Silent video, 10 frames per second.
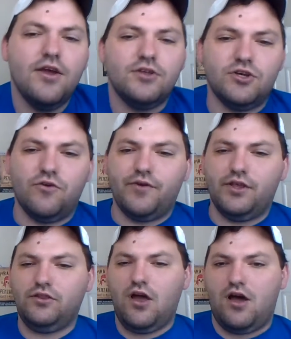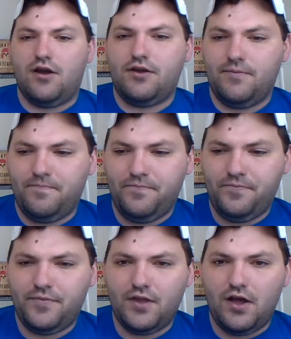So if we look
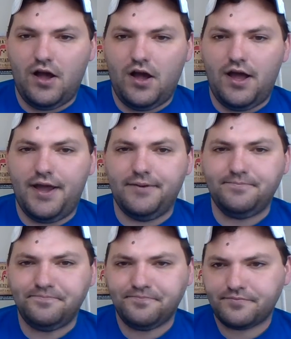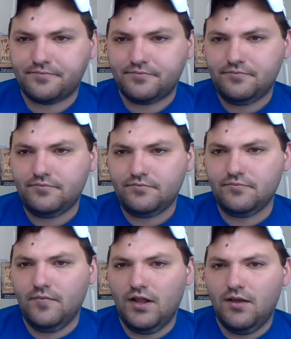on
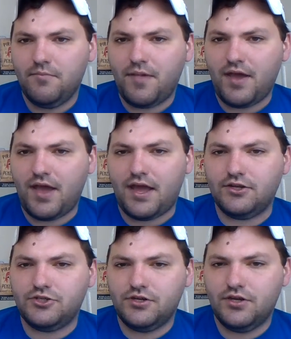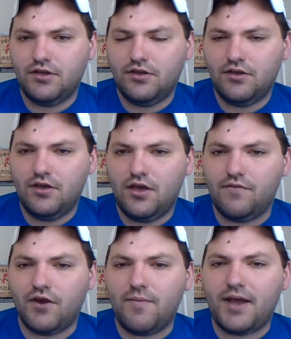if
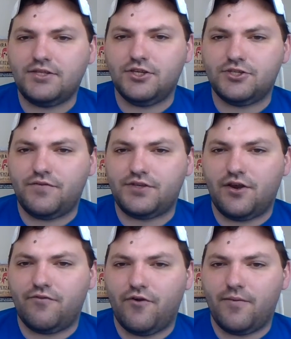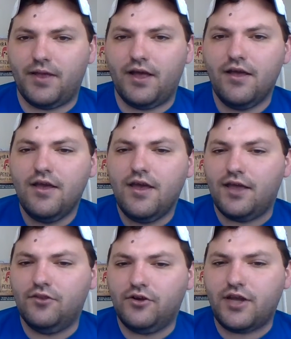you go back to your surface area formula
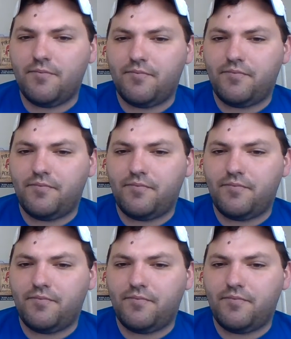and look at